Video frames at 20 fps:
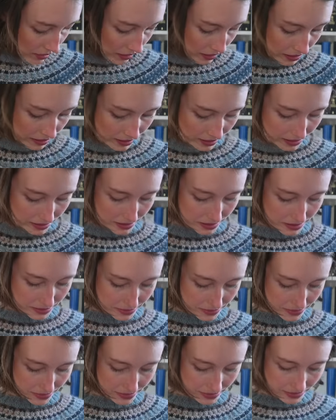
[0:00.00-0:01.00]
and
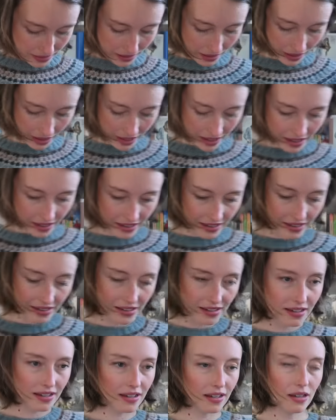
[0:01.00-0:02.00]
I
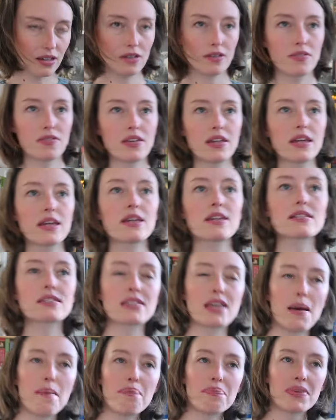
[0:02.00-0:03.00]
I think
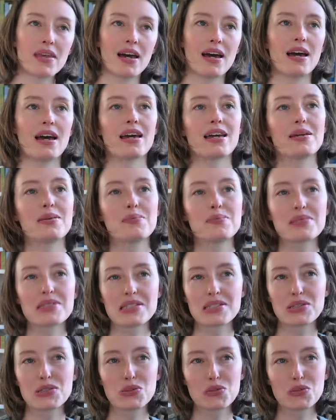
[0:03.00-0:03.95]
sometimes